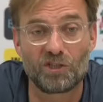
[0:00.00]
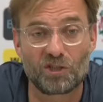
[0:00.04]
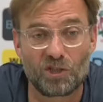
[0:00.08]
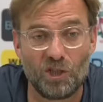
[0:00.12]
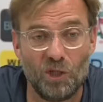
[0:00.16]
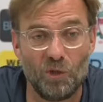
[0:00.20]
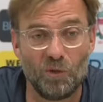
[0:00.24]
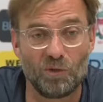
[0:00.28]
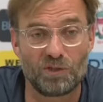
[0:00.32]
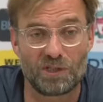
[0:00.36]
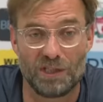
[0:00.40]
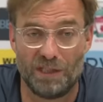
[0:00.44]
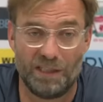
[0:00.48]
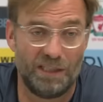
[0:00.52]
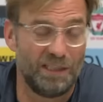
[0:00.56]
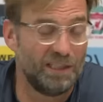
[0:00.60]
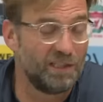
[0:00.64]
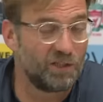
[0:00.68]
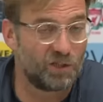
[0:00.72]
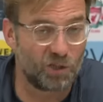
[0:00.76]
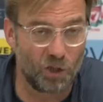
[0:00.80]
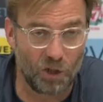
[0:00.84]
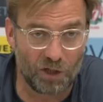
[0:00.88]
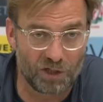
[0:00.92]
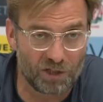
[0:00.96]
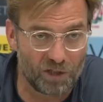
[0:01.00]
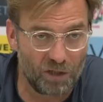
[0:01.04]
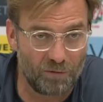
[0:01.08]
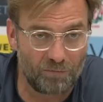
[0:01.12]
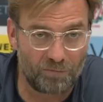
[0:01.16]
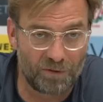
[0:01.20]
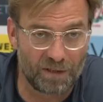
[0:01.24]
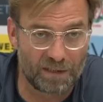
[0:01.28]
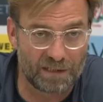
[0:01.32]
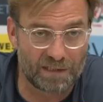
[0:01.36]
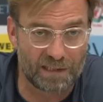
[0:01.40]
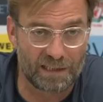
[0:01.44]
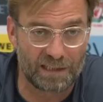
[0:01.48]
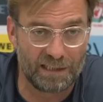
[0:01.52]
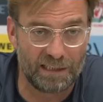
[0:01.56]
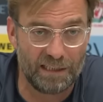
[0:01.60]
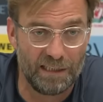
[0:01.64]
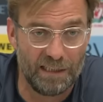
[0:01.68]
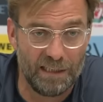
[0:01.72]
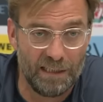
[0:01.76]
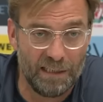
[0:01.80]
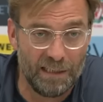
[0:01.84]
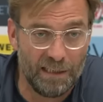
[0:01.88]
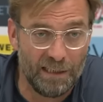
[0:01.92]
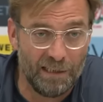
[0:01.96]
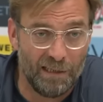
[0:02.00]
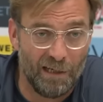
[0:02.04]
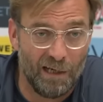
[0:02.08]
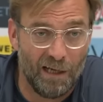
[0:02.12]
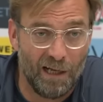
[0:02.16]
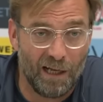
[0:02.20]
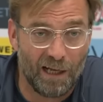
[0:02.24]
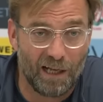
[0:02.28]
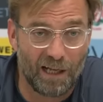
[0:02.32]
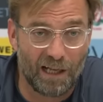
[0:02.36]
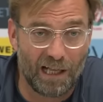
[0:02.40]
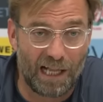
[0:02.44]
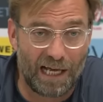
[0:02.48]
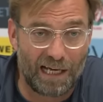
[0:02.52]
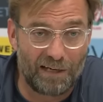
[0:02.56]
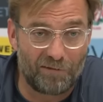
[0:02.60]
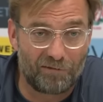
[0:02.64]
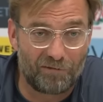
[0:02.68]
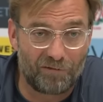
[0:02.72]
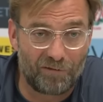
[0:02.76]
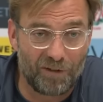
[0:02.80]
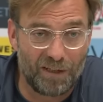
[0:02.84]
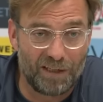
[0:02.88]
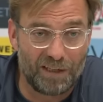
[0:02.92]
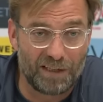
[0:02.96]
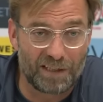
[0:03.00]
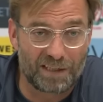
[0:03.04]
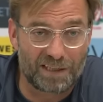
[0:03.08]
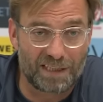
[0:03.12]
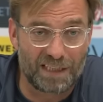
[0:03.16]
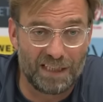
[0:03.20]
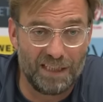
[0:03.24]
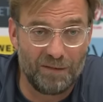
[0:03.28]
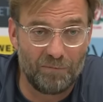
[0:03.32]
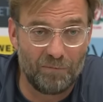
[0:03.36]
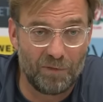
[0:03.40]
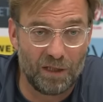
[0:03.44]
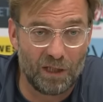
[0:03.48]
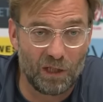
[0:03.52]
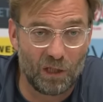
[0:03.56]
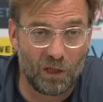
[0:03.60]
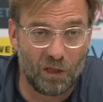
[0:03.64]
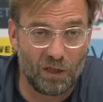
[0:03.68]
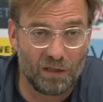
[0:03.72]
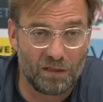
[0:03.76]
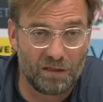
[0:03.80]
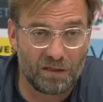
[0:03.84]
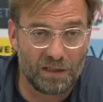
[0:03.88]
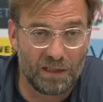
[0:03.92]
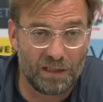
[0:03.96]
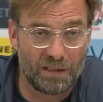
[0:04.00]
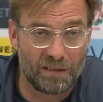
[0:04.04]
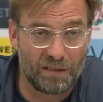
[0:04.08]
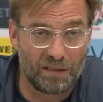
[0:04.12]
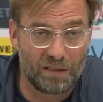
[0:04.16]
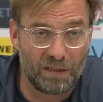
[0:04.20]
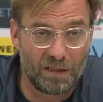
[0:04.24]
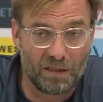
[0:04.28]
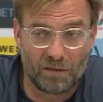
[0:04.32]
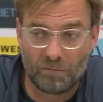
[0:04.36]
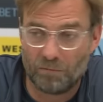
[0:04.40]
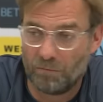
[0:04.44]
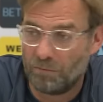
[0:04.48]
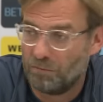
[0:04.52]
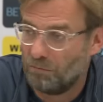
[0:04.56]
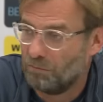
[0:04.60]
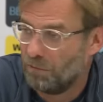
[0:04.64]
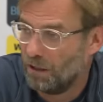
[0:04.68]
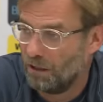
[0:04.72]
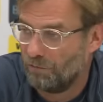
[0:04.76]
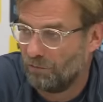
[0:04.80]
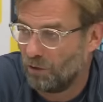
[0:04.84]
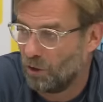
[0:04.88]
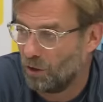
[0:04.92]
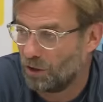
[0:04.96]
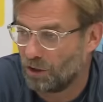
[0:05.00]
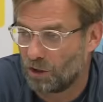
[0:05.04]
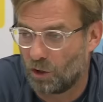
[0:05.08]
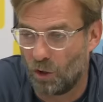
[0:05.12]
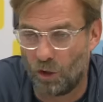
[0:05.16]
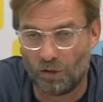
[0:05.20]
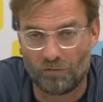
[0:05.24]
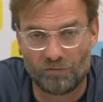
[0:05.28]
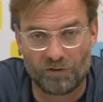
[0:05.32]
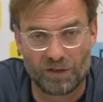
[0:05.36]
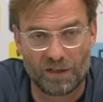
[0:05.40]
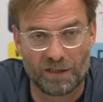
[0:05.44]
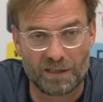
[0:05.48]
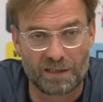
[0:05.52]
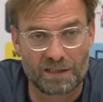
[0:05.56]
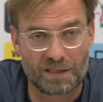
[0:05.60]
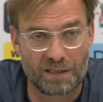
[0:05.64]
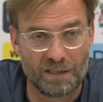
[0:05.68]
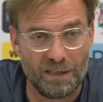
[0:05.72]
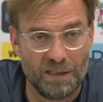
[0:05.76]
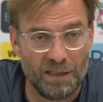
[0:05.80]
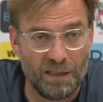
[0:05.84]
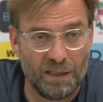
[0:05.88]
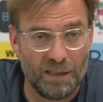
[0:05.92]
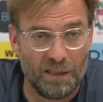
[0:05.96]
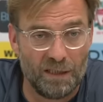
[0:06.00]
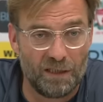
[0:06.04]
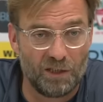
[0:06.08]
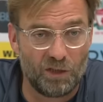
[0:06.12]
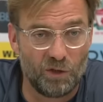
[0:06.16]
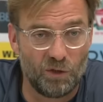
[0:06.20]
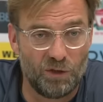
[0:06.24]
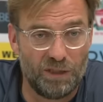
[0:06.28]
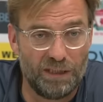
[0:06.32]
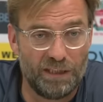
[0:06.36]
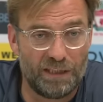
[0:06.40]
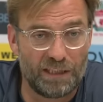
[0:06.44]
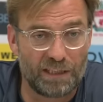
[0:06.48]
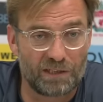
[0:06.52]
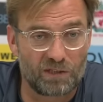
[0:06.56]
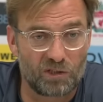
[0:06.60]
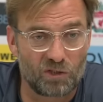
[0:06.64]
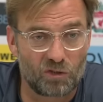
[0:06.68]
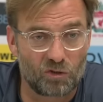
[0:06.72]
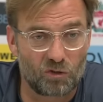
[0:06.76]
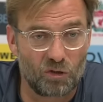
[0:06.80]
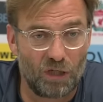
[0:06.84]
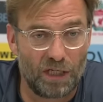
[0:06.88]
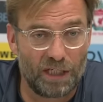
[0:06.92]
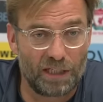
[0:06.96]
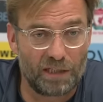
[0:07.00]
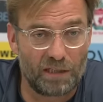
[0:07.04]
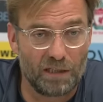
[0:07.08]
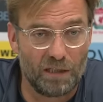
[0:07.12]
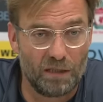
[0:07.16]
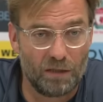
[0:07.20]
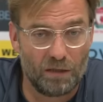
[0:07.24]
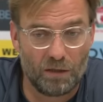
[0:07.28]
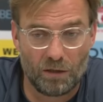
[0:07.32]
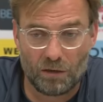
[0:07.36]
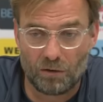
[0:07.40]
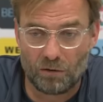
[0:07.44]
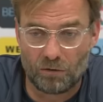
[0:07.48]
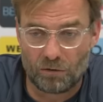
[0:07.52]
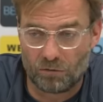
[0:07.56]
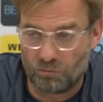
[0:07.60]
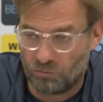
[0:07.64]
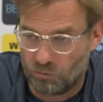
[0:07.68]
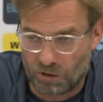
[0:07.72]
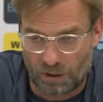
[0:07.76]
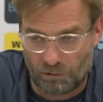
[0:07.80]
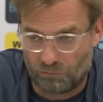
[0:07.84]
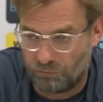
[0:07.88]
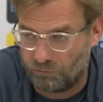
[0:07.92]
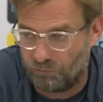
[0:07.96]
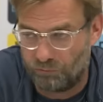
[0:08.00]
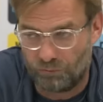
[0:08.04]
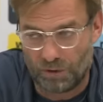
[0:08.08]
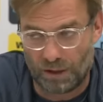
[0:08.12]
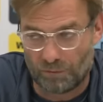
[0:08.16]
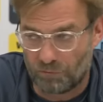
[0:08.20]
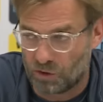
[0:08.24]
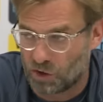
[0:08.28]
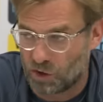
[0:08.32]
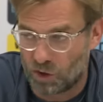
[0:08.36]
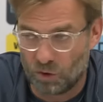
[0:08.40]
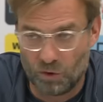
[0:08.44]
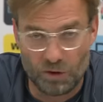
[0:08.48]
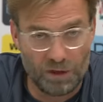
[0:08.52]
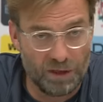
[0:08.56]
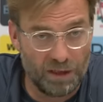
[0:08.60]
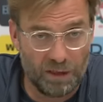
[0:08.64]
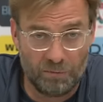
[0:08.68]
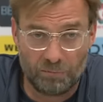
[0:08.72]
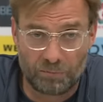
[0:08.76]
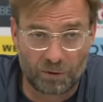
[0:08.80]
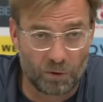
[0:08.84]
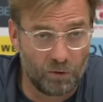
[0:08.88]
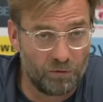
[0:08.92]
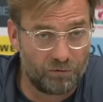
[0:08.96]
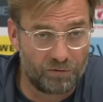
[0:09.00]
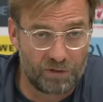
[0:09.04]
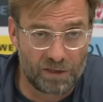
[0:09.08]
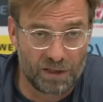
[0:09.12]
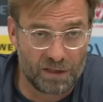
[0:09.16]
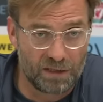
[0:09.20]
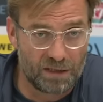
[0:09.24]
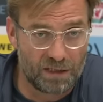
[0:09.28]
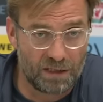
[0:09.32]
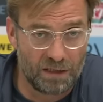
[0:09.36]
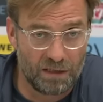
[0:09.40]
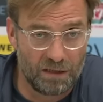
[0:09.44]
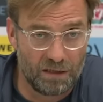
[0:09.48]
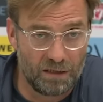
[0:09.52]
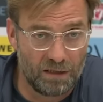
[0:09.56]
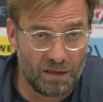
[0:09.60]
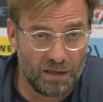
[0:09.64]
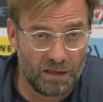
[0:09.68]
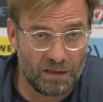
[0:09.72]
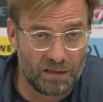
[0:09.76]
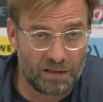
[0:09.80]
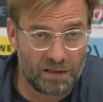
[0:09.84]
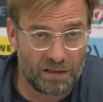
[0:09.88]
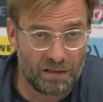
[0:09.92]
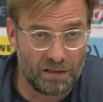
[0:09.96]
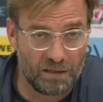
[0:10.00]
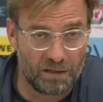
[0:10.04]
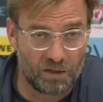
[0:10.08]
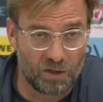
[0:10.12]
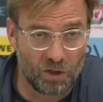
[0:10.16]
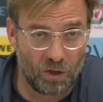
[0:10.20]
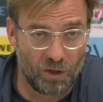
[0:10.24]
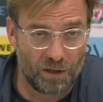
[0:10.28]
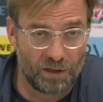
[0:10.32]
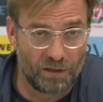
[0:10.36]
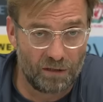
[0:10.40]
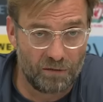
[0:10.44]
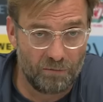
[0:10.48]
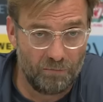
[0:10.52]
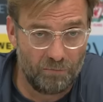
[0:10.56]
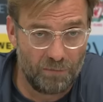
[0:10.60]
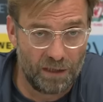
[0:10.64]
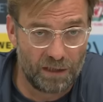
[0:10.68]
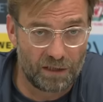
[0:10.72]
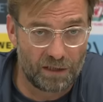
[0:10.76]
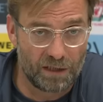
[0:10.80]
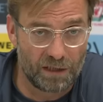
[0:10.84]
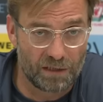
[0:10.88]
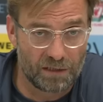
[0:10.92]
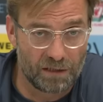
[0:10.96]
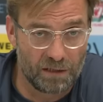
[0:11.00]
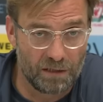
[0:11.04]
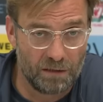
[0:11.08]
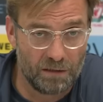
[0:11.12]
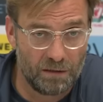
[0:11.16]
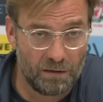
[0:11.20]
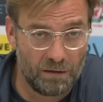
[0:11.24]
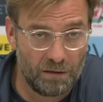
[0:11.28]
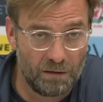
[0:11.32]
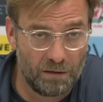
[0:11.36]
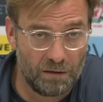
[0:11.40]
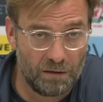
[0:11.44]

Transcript: these goals, and he enjoys obviously life in this team a lot and um, have all the confidence you need as a striker. And I'm sure he improved since he since he joined Manchester.